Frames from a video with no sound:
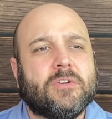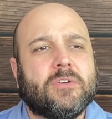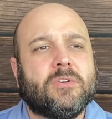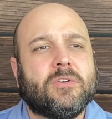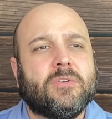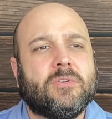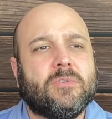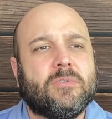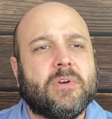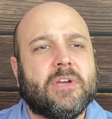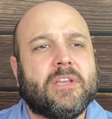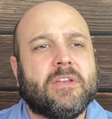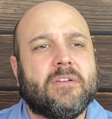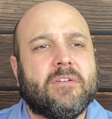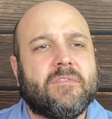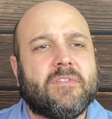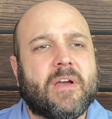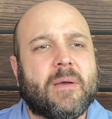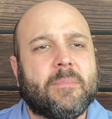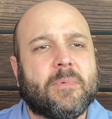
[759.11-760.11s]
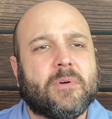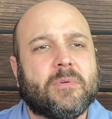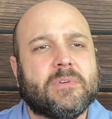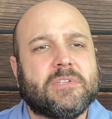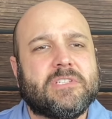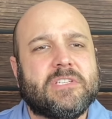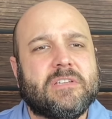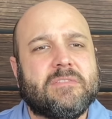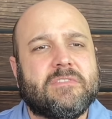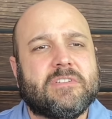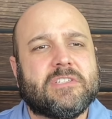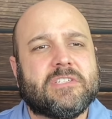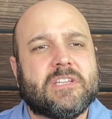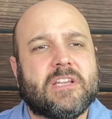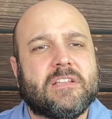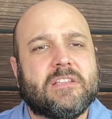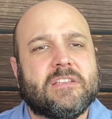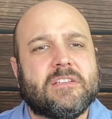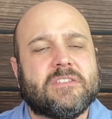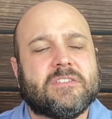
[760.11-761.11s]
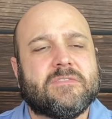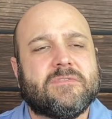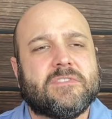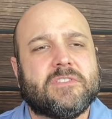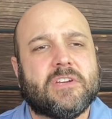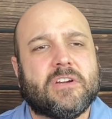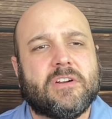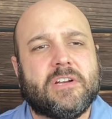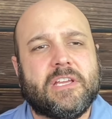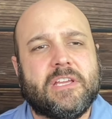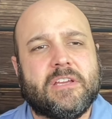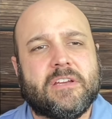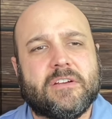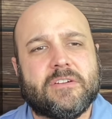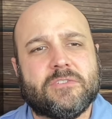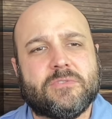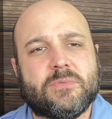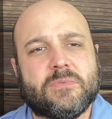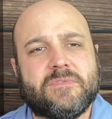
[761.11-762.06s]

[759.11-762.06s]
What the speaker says: who in November received a sentence of 30 years